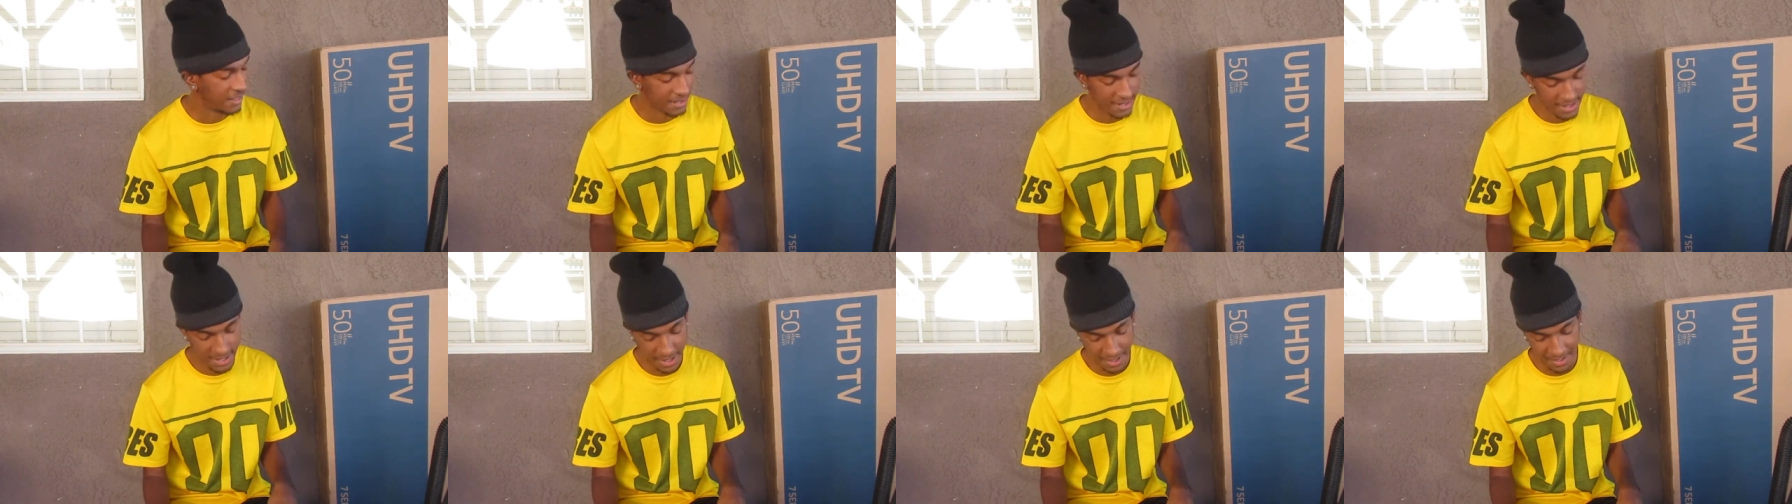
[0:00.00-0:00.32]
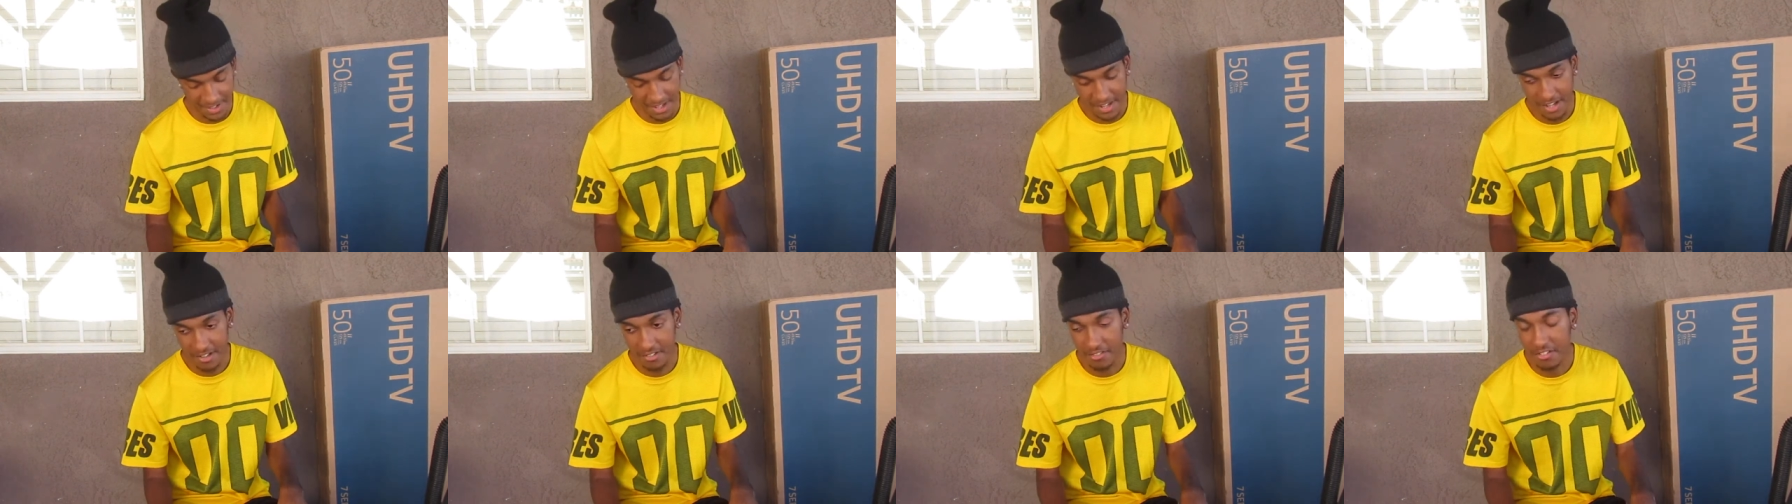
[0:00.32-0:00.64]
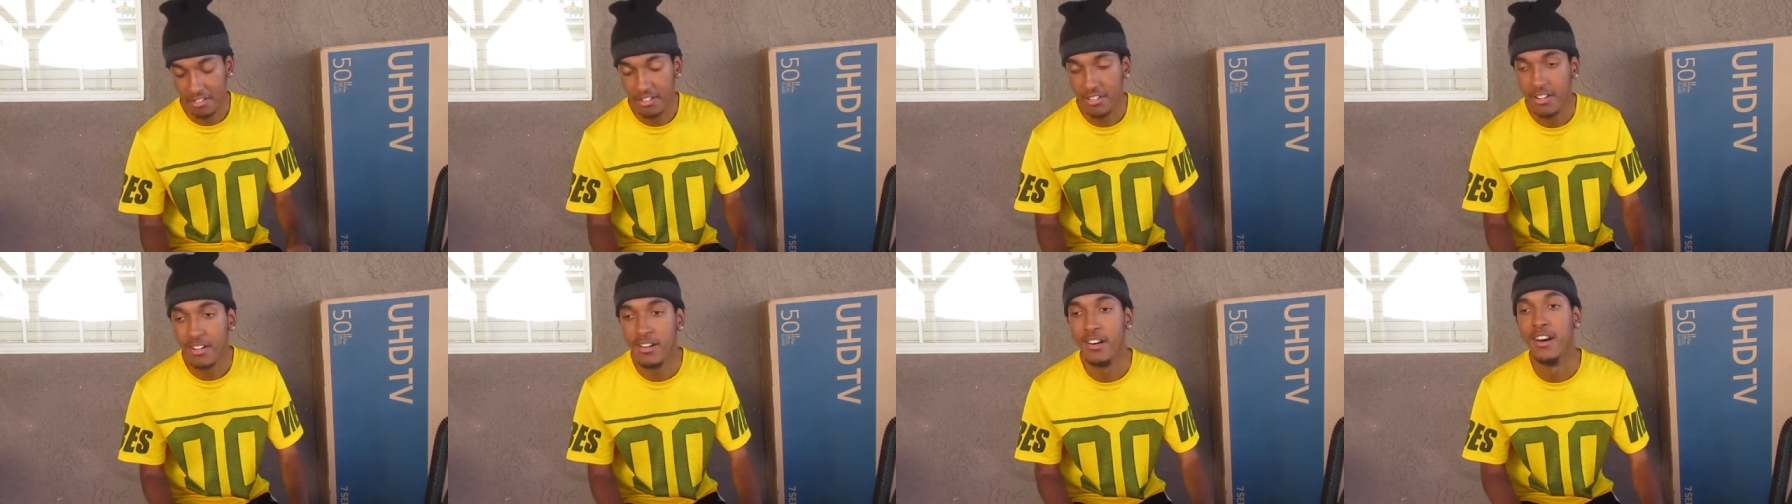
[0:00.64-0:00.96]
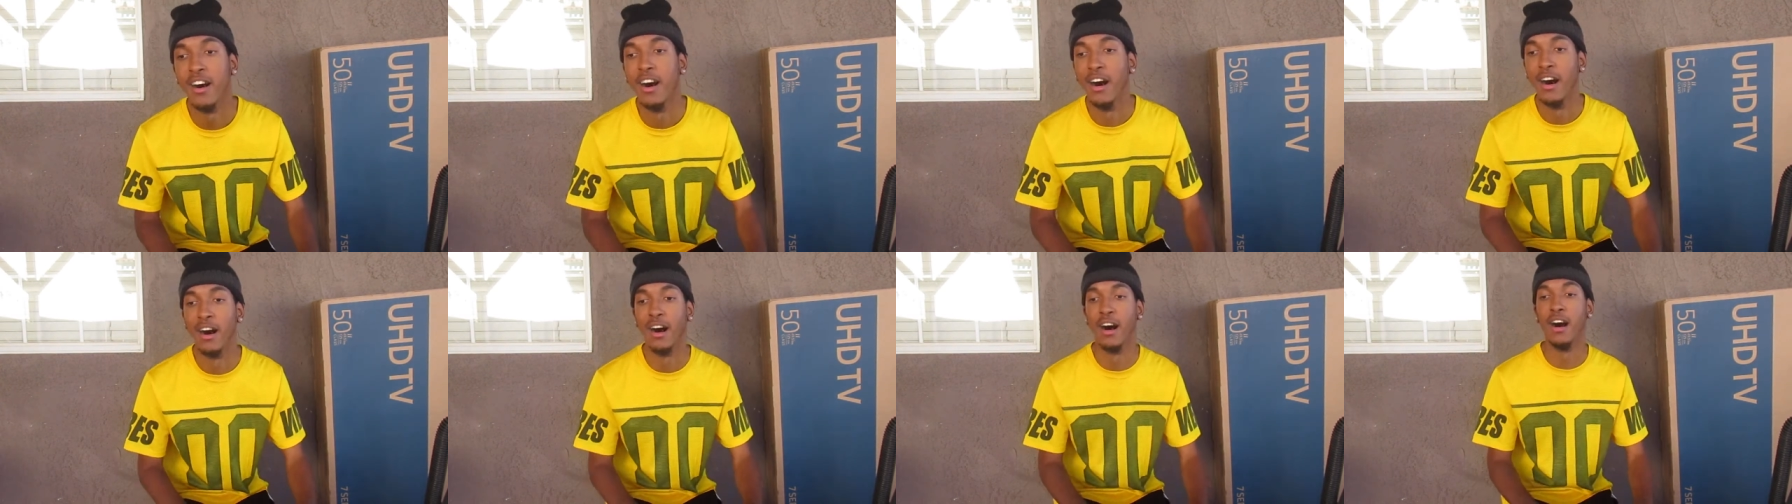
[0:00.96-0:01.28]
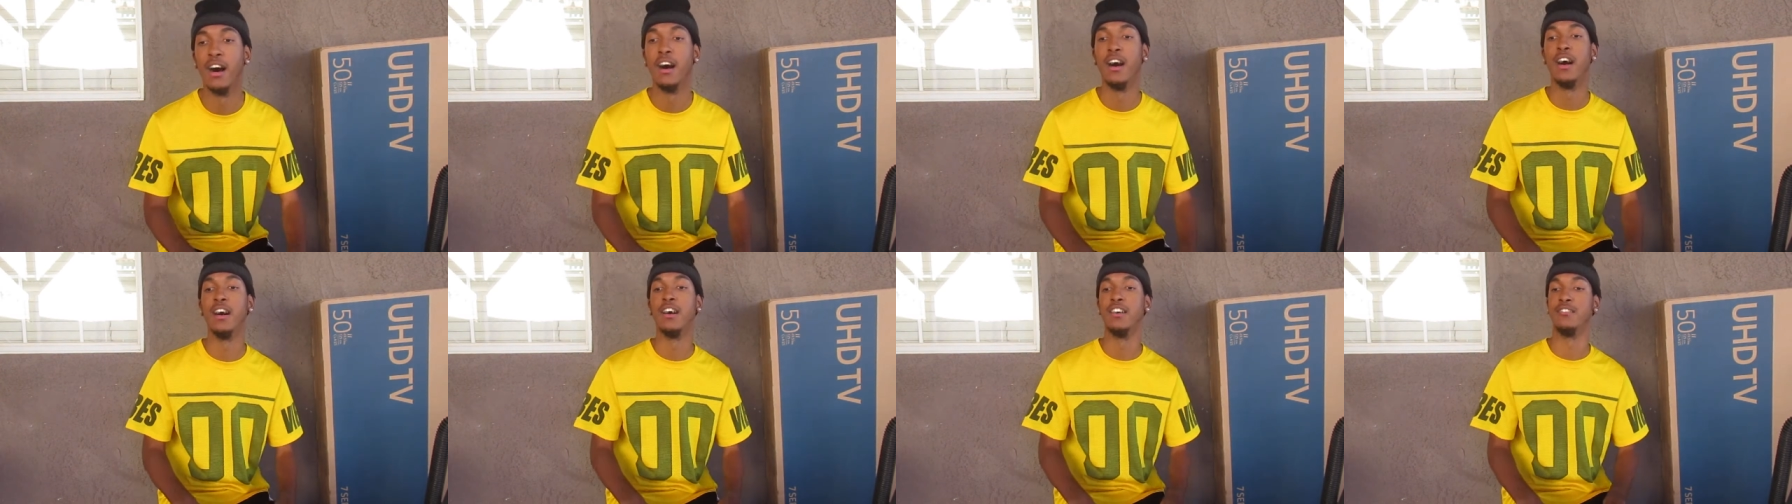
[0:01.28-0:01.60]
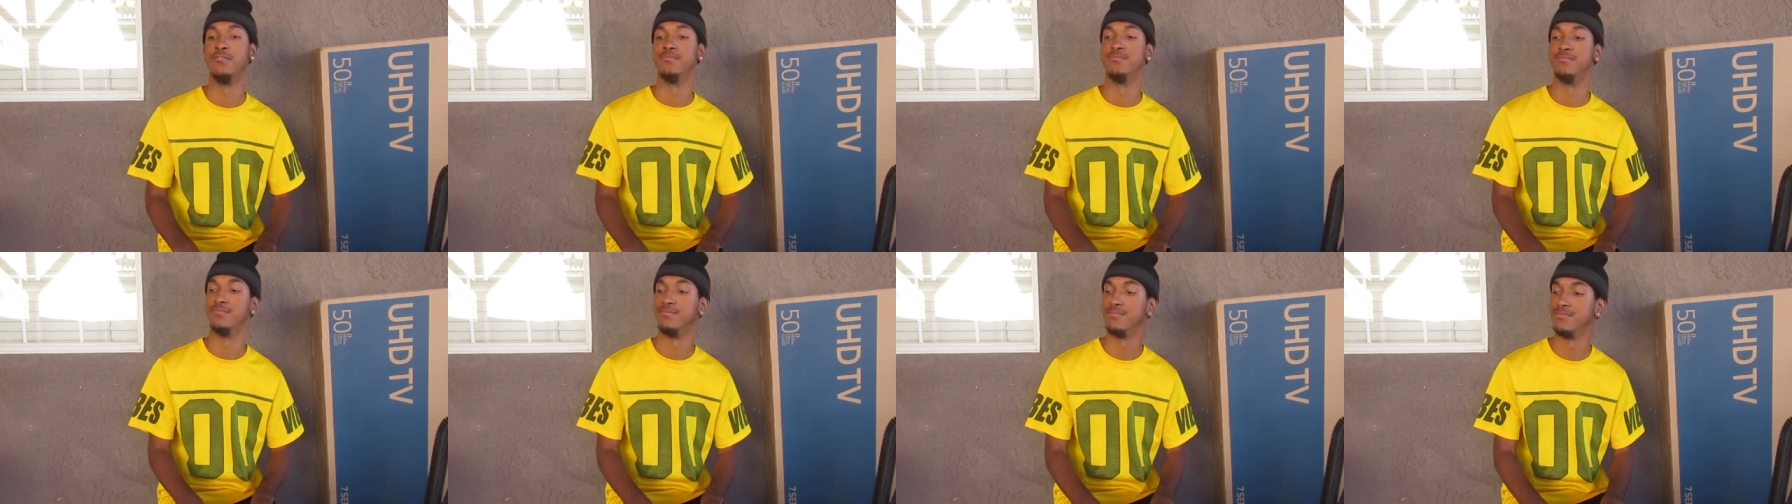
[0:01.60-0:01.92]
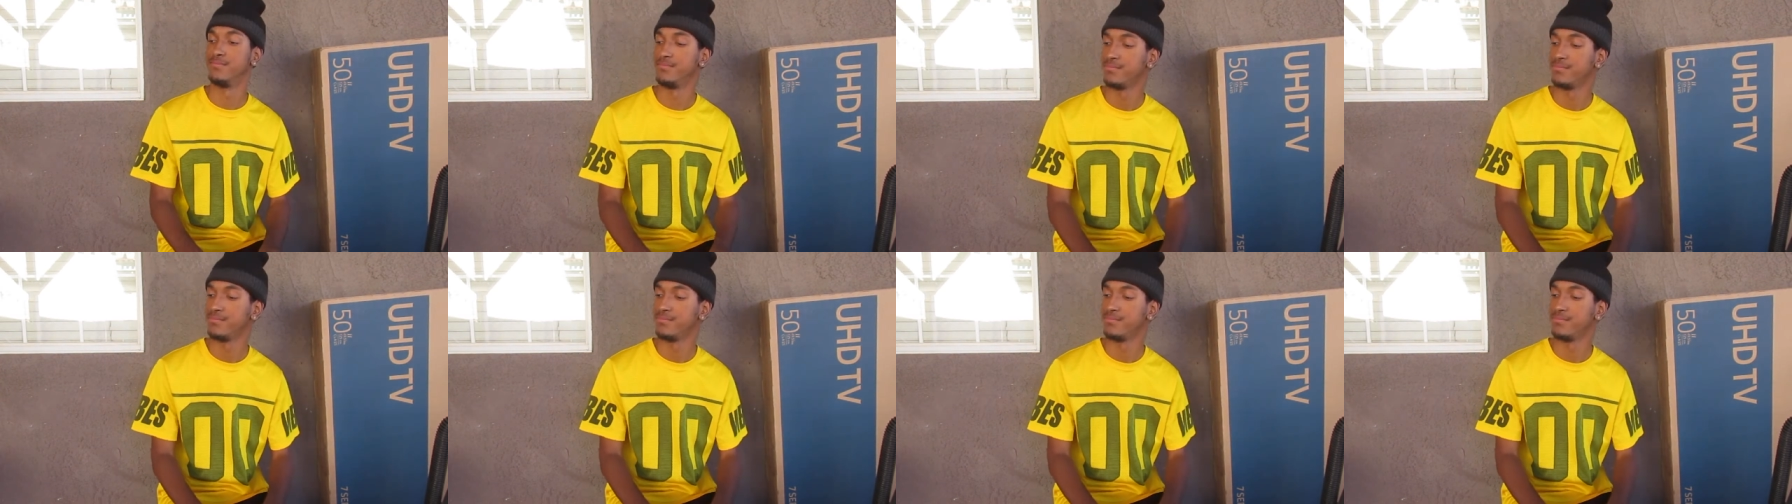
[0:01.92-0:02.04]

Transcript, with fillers: God damn. Um,